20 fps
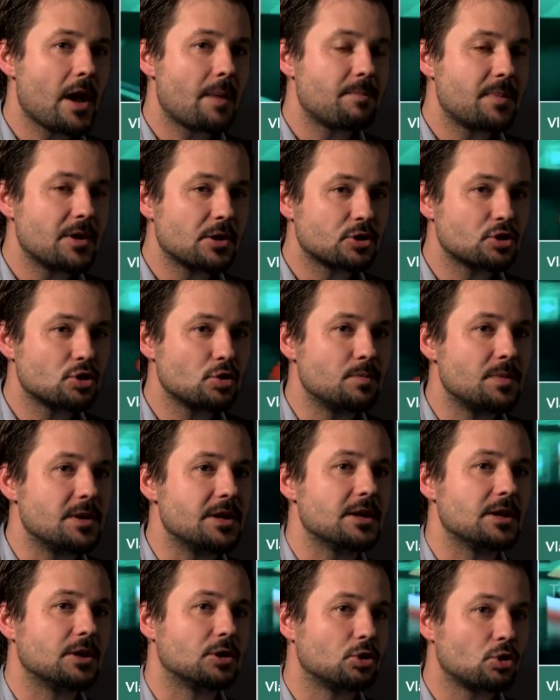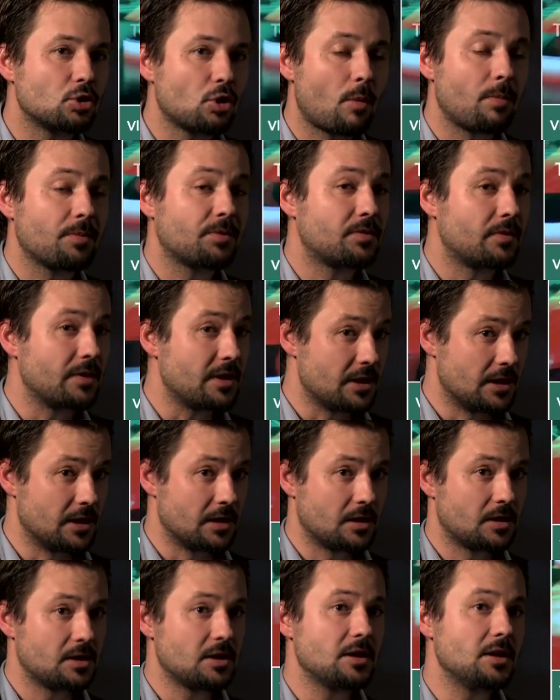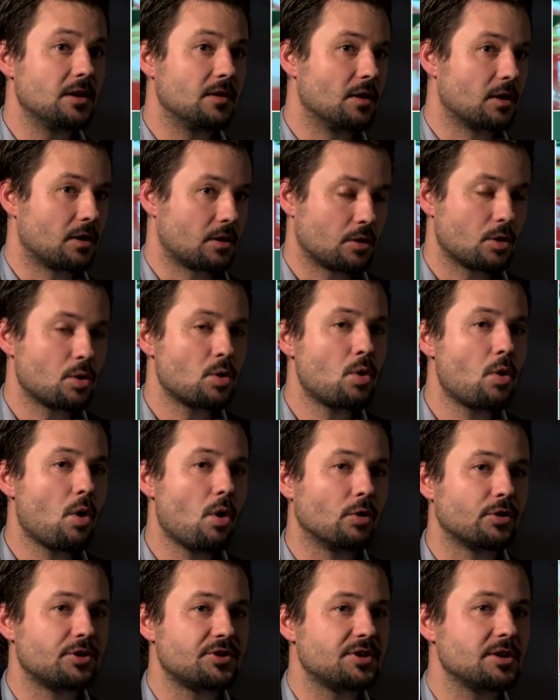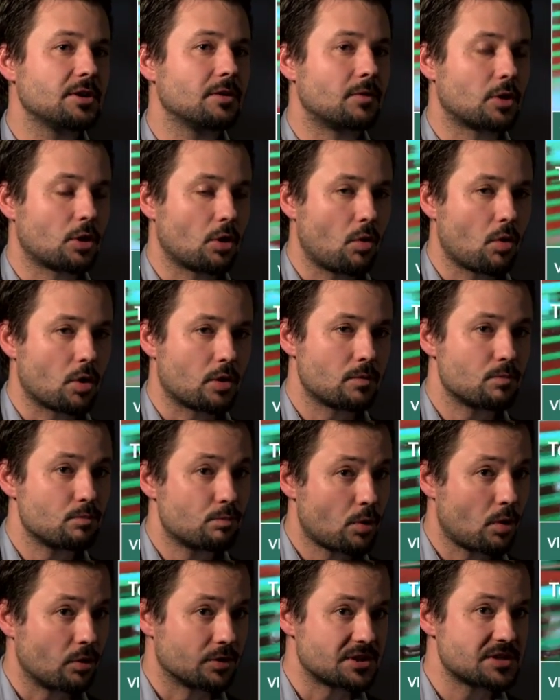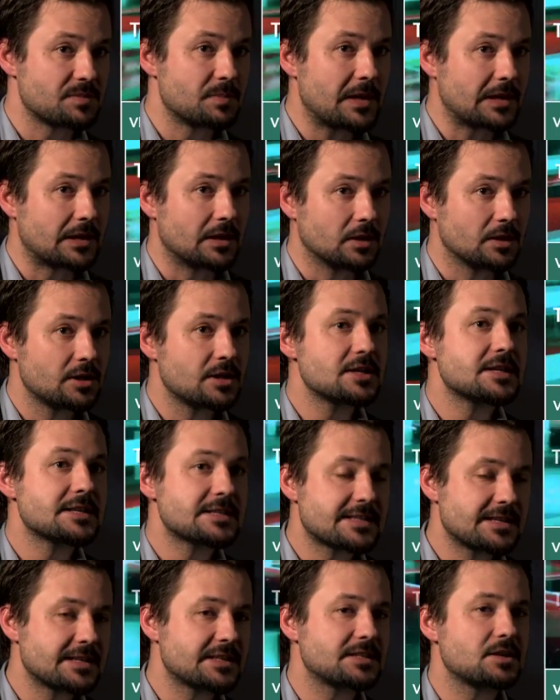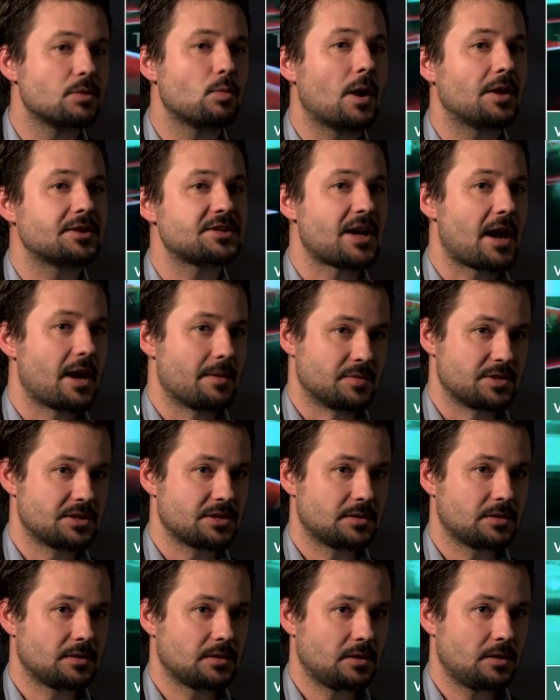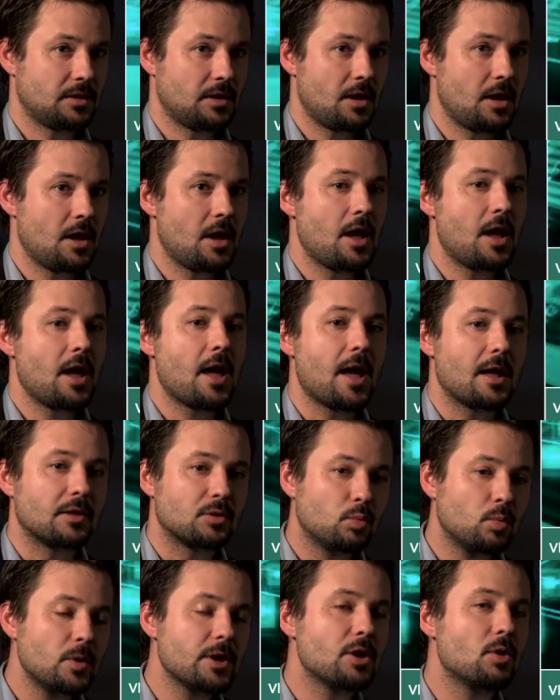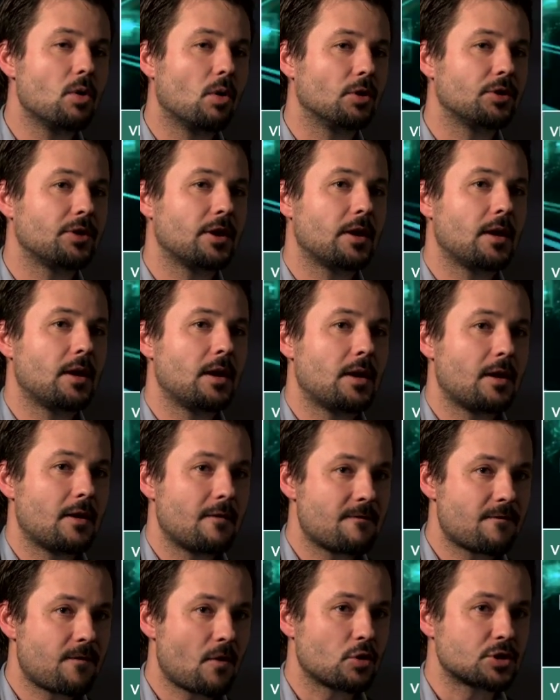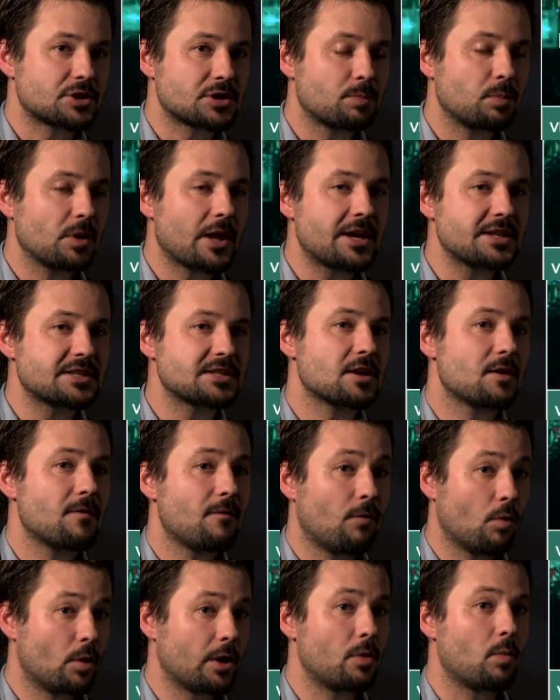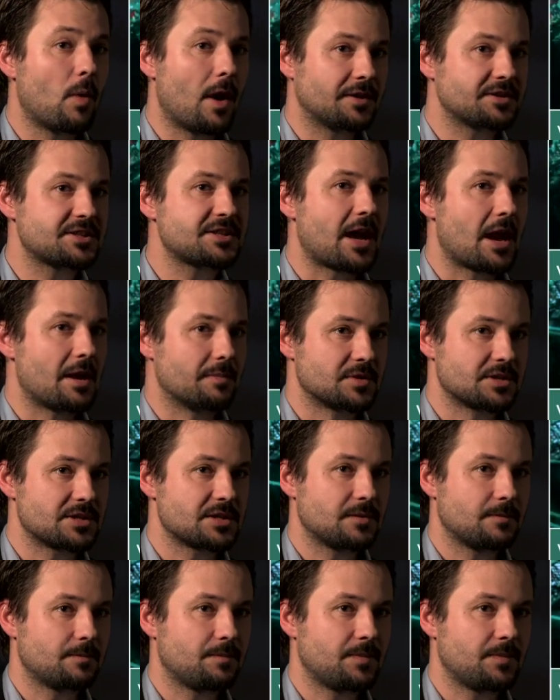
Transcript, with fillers: appeared to be in top three, either gold, silver, or bronze medal 61 times. And we got first place 41 times